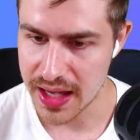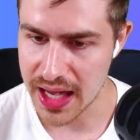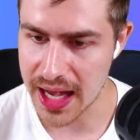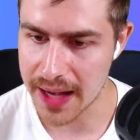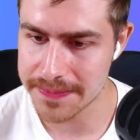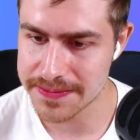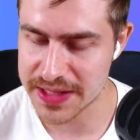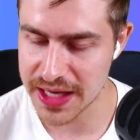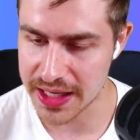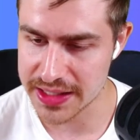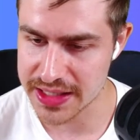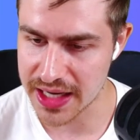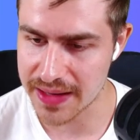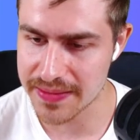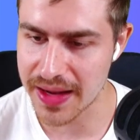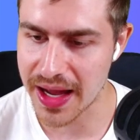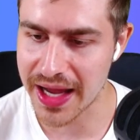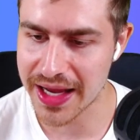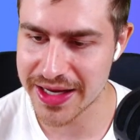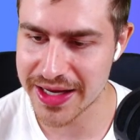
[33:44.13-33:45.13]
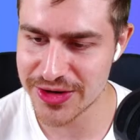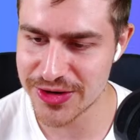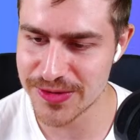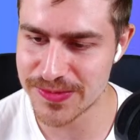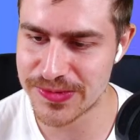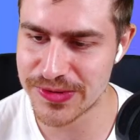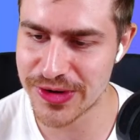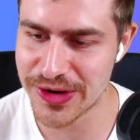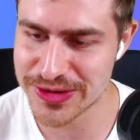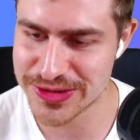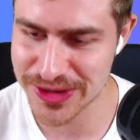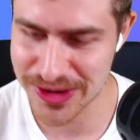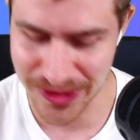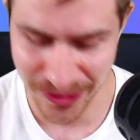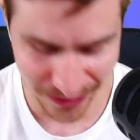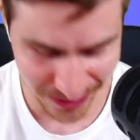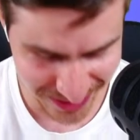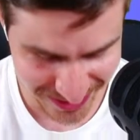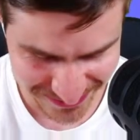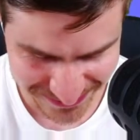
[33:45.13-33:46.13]
Update. I can do to
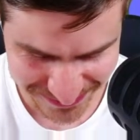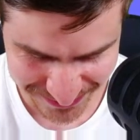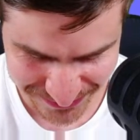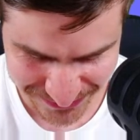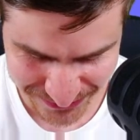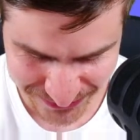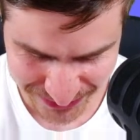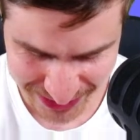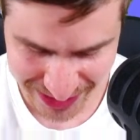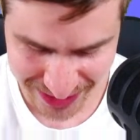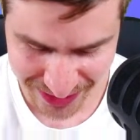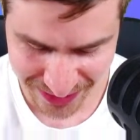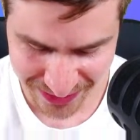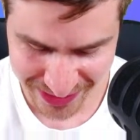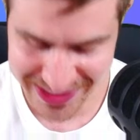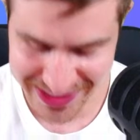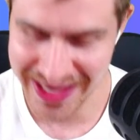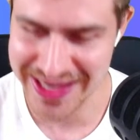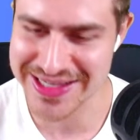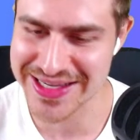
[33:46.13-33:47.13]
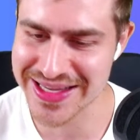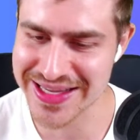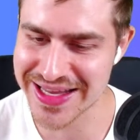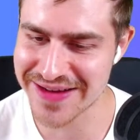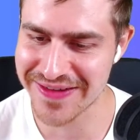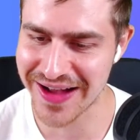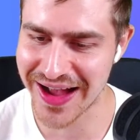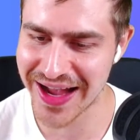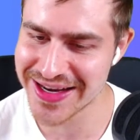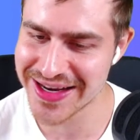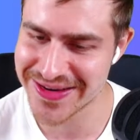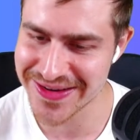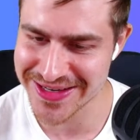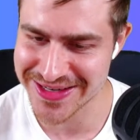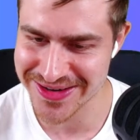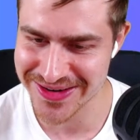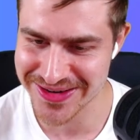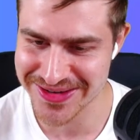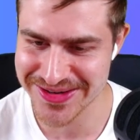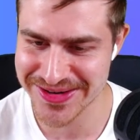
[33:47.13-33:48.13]
Gordon for free, lol. Okay, so then if I do
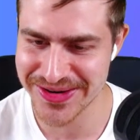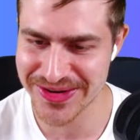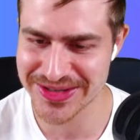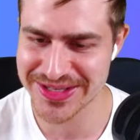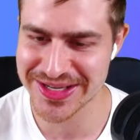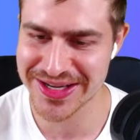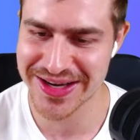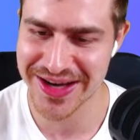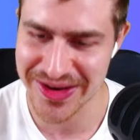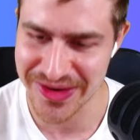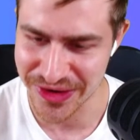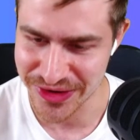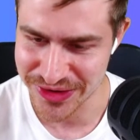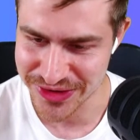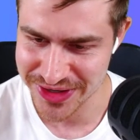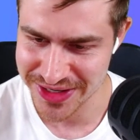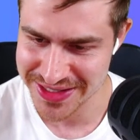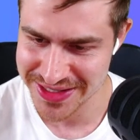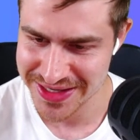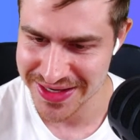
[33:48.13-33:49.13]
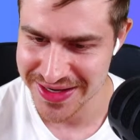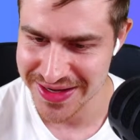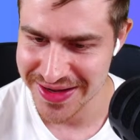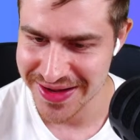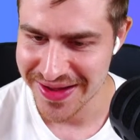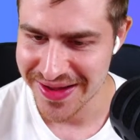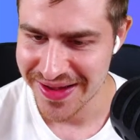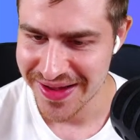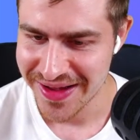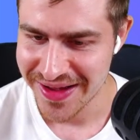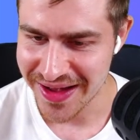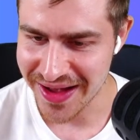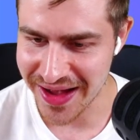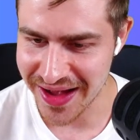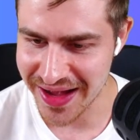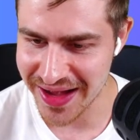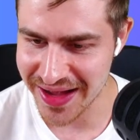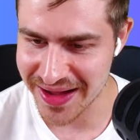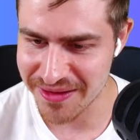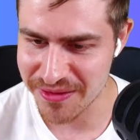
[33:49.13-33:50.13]
it, you're also going to do it, Chris.
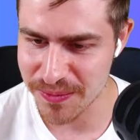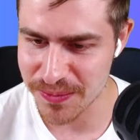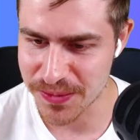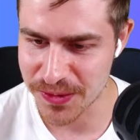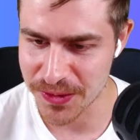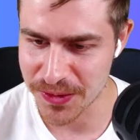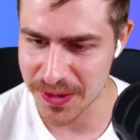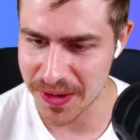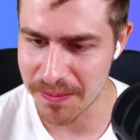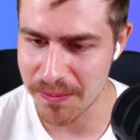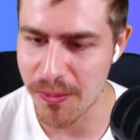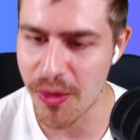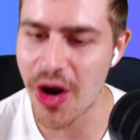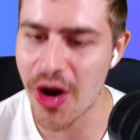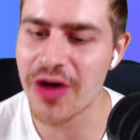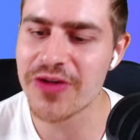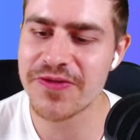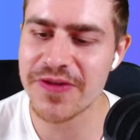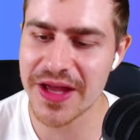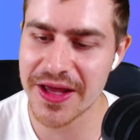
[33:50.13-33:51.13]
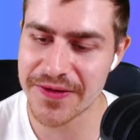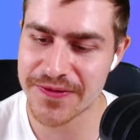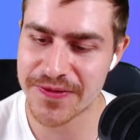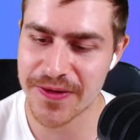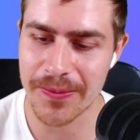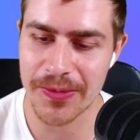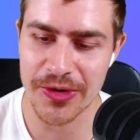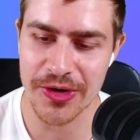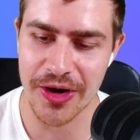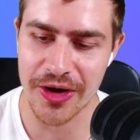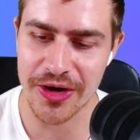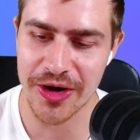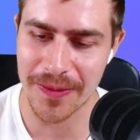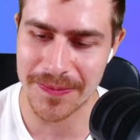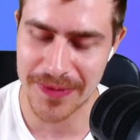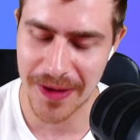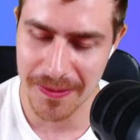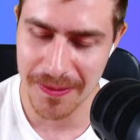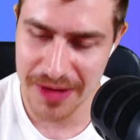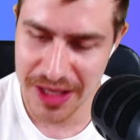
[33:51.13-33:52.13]
Murphy in for Bruno. No,
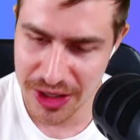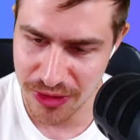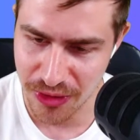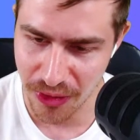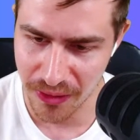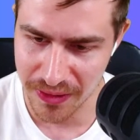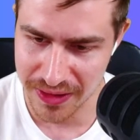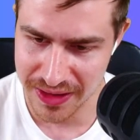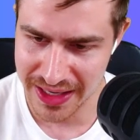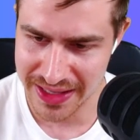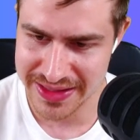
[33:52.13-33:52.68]
probably Gordon.